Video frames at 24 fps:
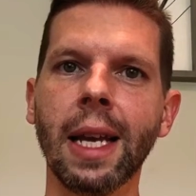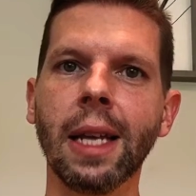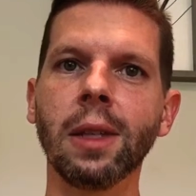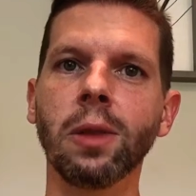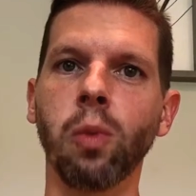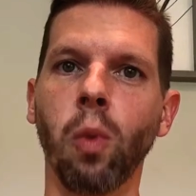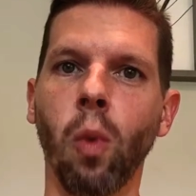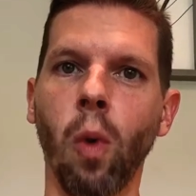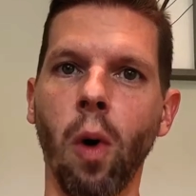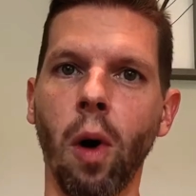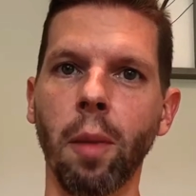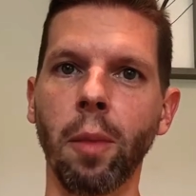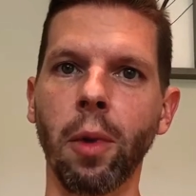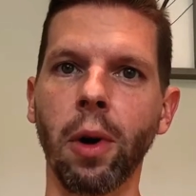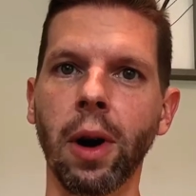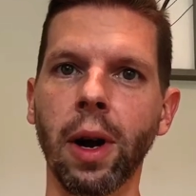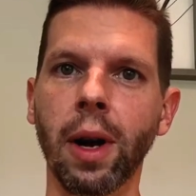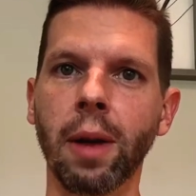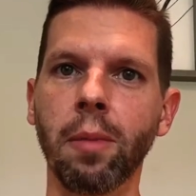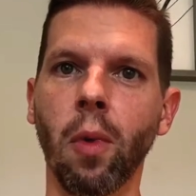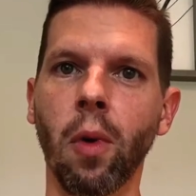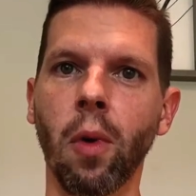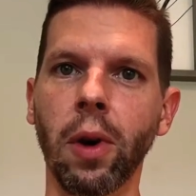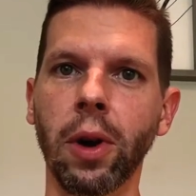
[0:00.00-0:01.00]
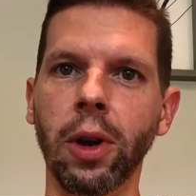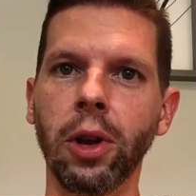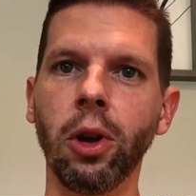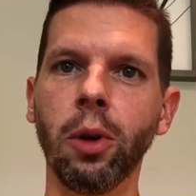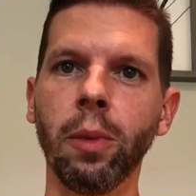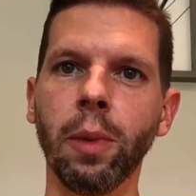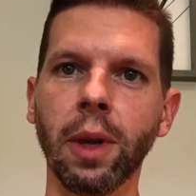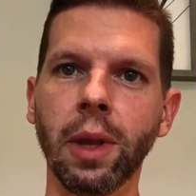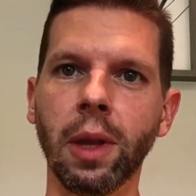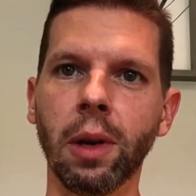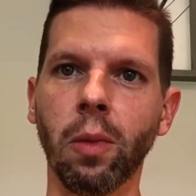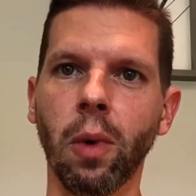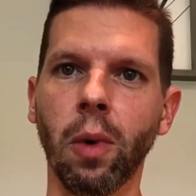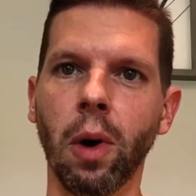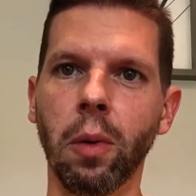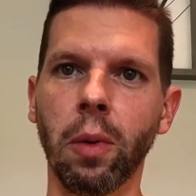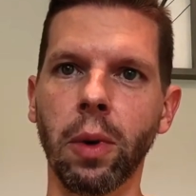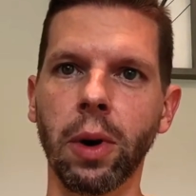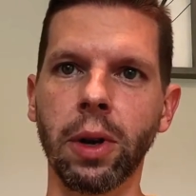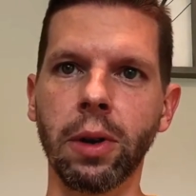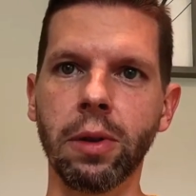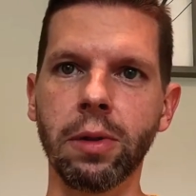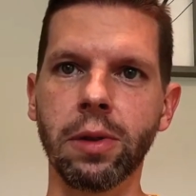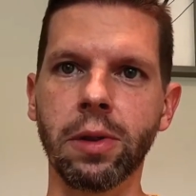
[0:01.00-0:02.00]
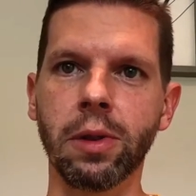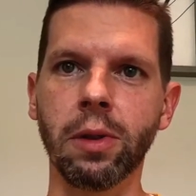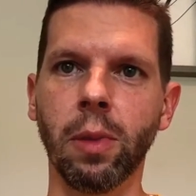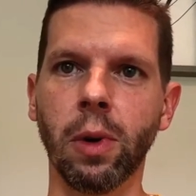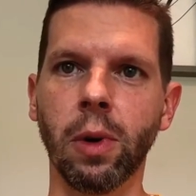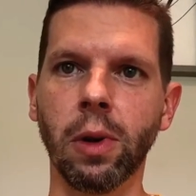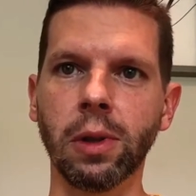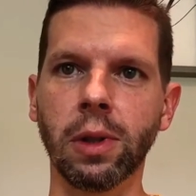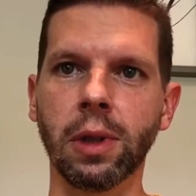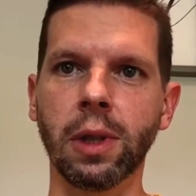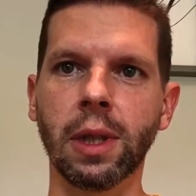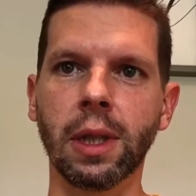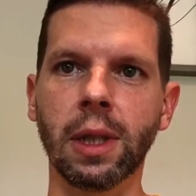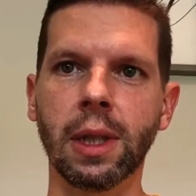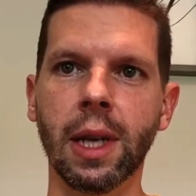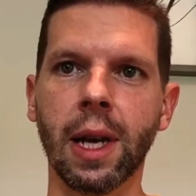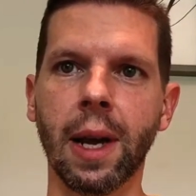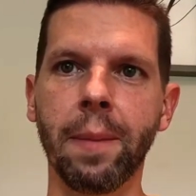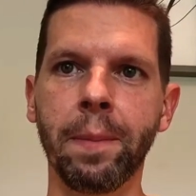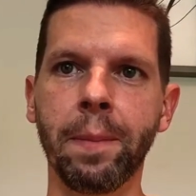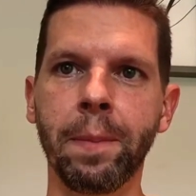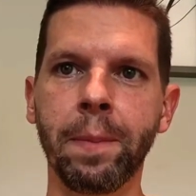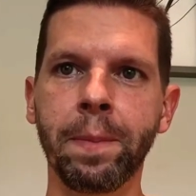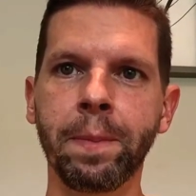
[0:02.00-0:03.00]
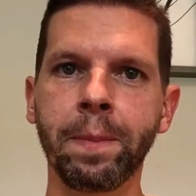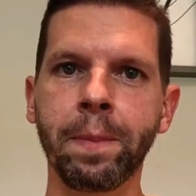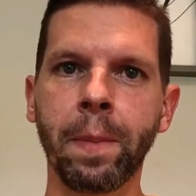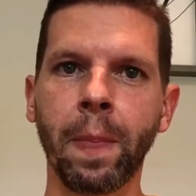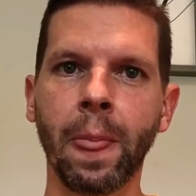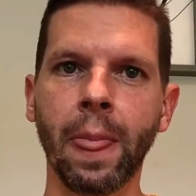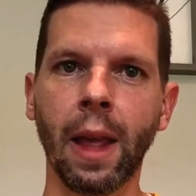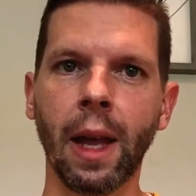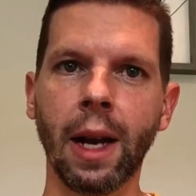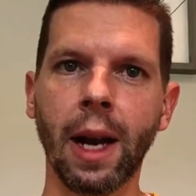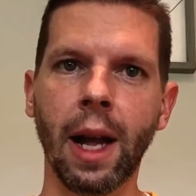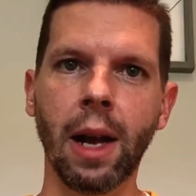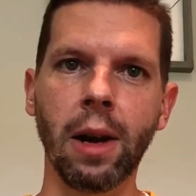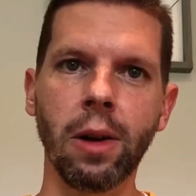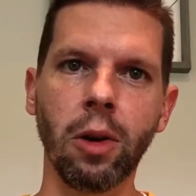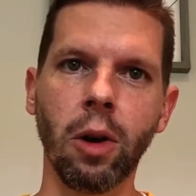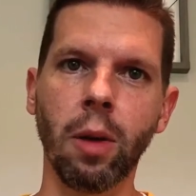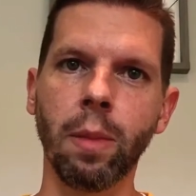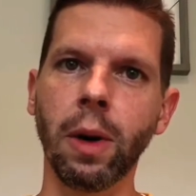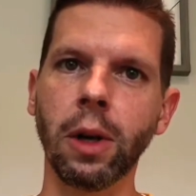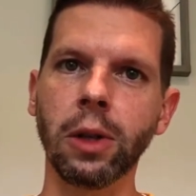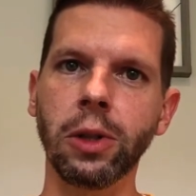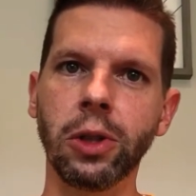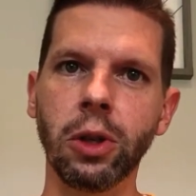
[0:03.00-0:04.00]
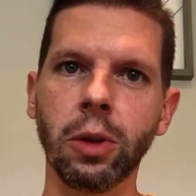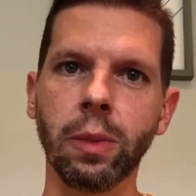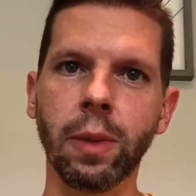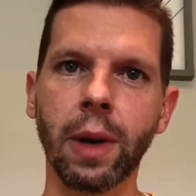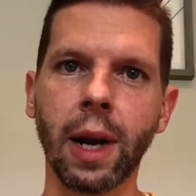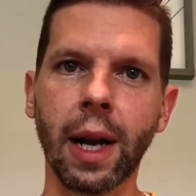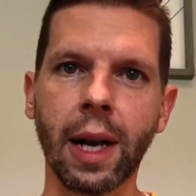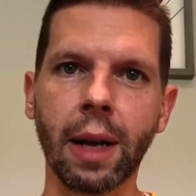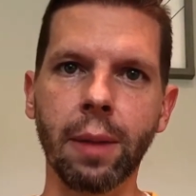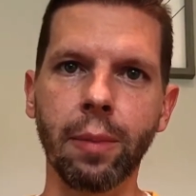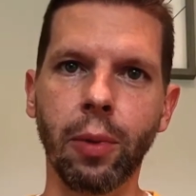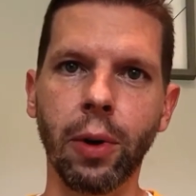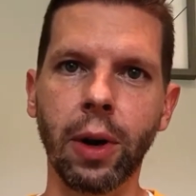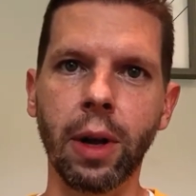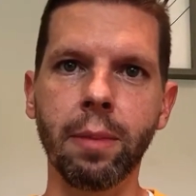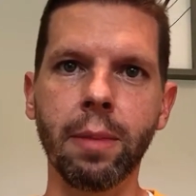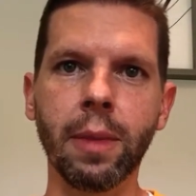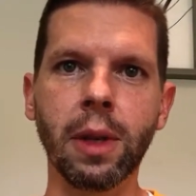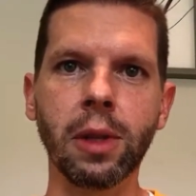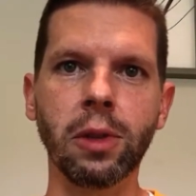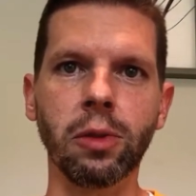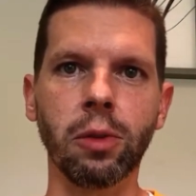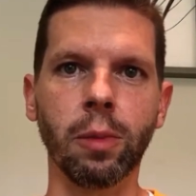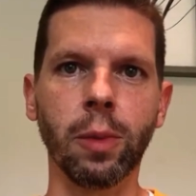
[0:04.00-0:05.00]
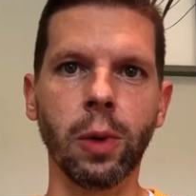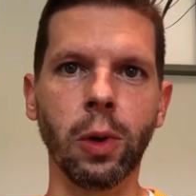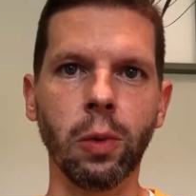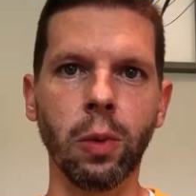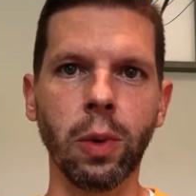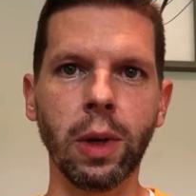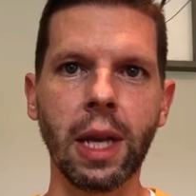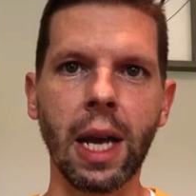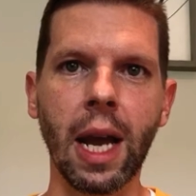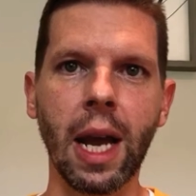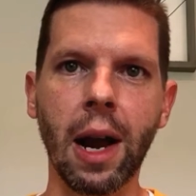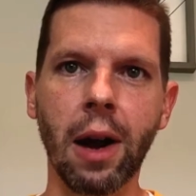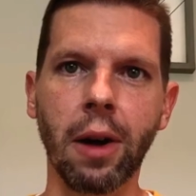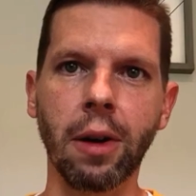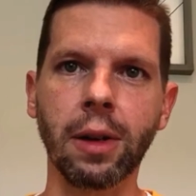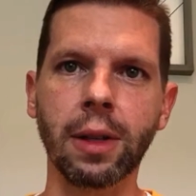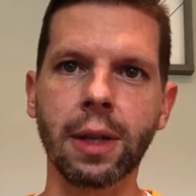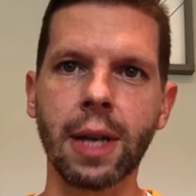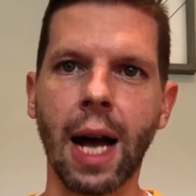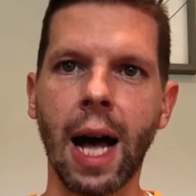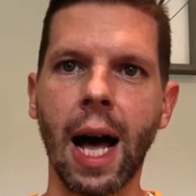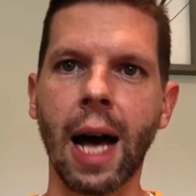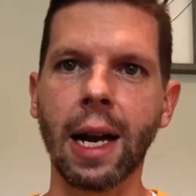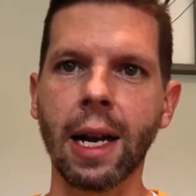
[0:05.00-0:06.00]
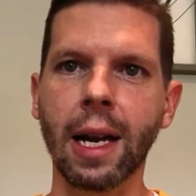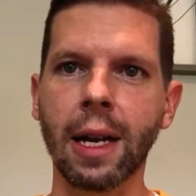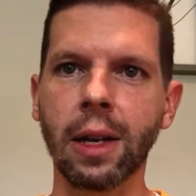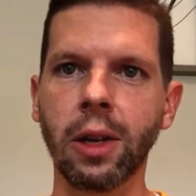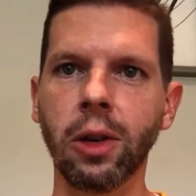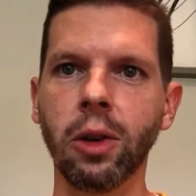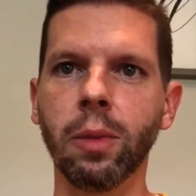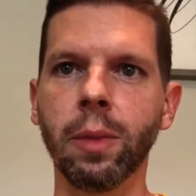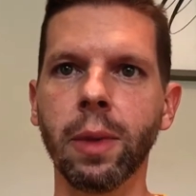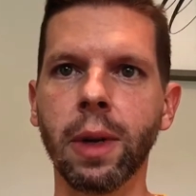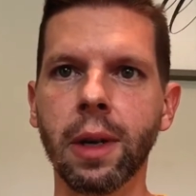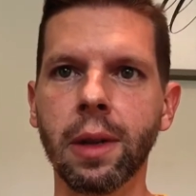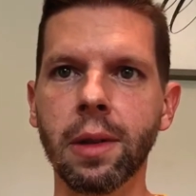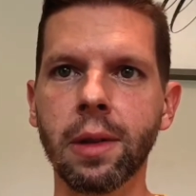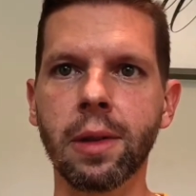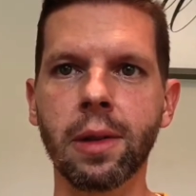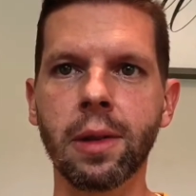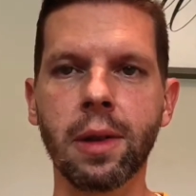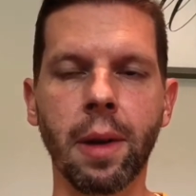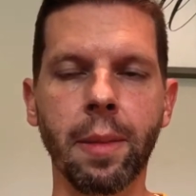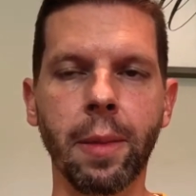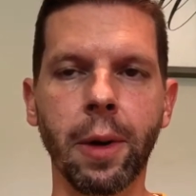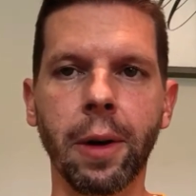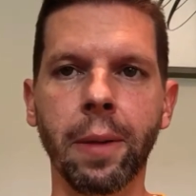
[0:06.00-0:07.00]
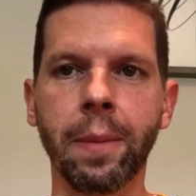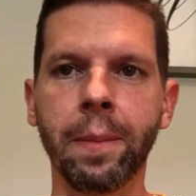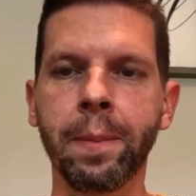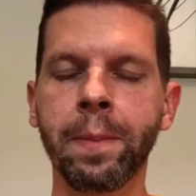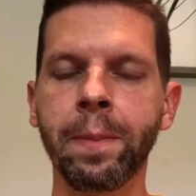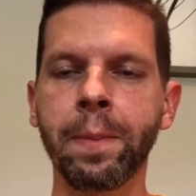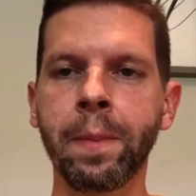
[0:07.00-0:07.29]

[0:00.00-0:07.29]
is warmer and more humid than what we're used to most of the time. And I don't know about you, but I get pretty miserable when the air is hot and humid in the summer.